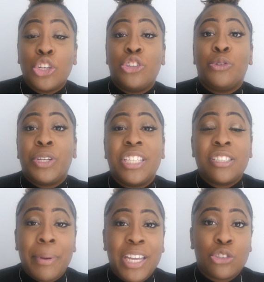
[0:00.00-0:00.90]
You need
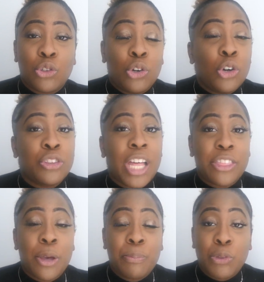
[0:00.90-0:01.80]
to make sure
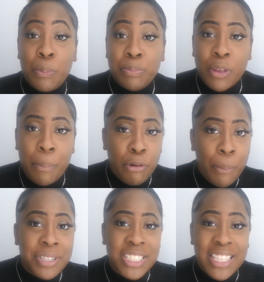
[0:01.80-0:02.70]
that the
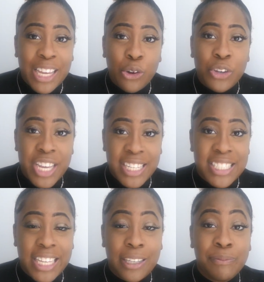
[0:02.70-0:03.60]
property that you're
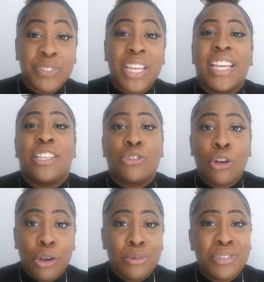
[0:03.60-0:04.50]
getting is
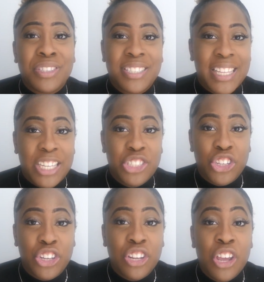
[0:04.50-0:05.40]
close to the
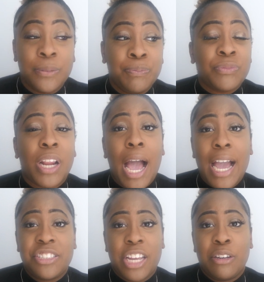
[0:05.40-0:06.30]
station. And
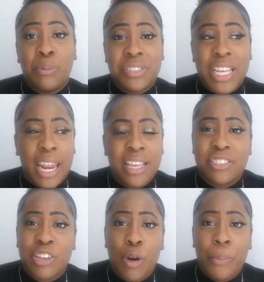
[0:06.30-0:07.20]
I generally would say like
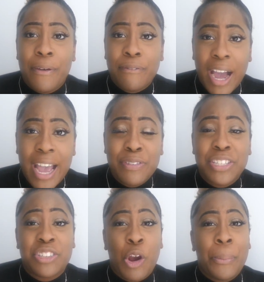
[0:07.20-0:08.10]
0.5 to
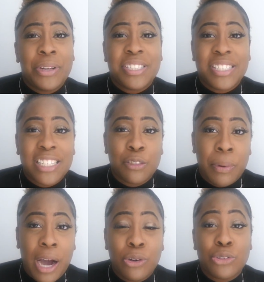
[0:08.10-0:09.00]
0.6
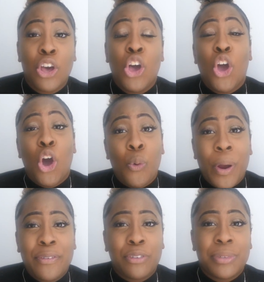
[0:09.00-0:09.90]
miles
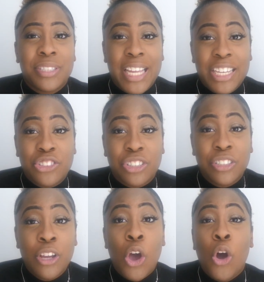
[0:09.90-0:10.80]
away from the
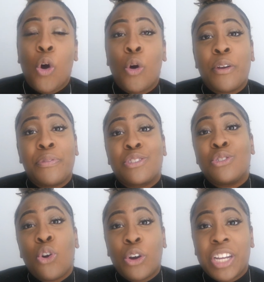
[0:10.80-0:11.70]
station. Or if it's
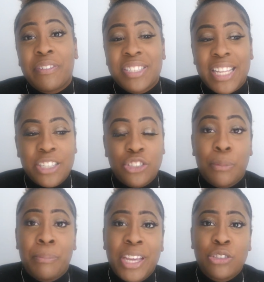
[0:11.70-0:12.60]
not near a
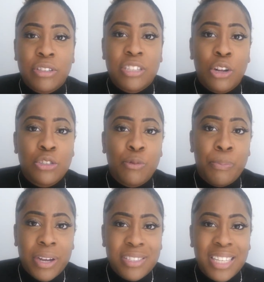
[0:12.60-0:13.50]
station, make sure there's loads of
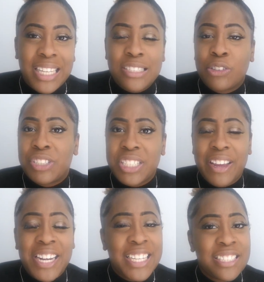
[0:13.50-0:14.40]
bus links, so it's near
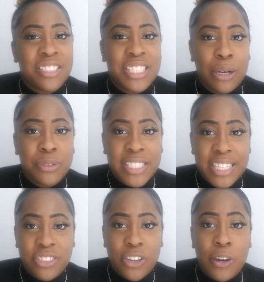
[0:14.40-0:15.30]
at least the town
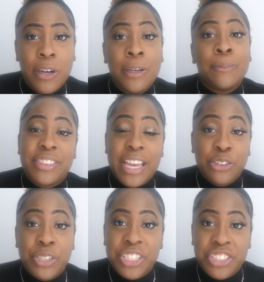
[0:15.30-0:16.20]
centre. Then
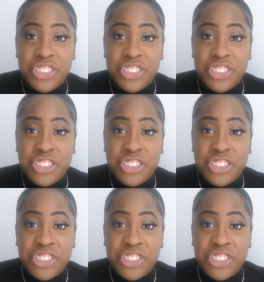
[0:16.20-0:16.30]
you need to